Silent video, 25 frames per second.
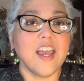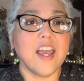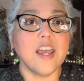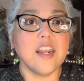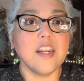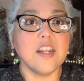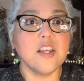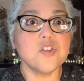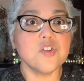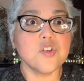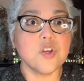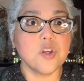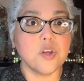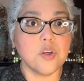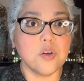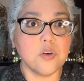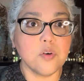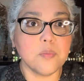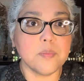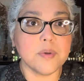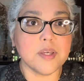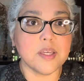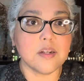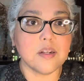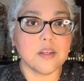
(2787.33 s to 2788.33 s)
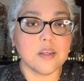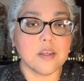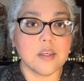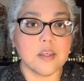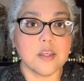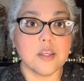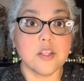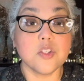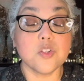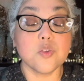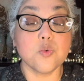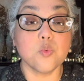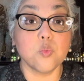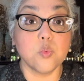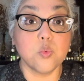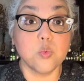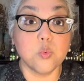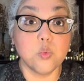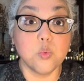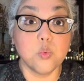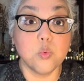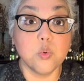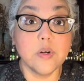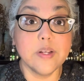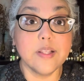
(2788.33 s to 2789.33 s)
and it's humid. It's
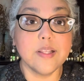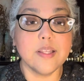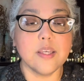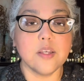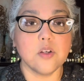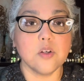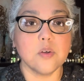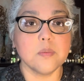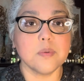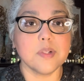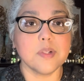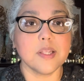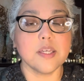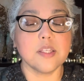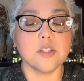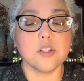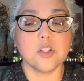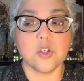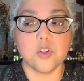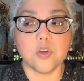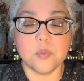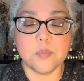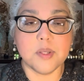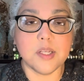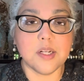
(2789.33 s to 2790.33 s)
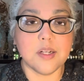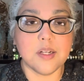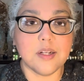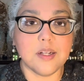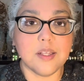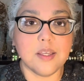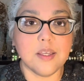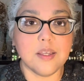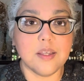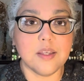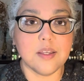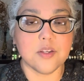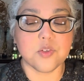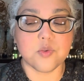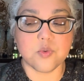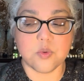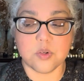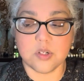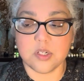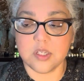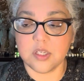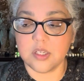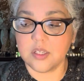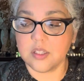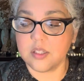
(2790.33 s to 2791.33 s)
really humid. Like the humidity is
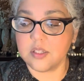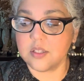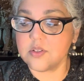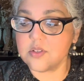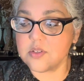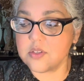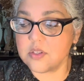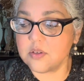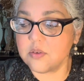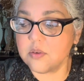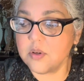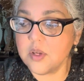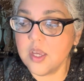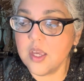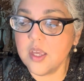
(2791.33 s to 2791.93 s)
ridiculous. The,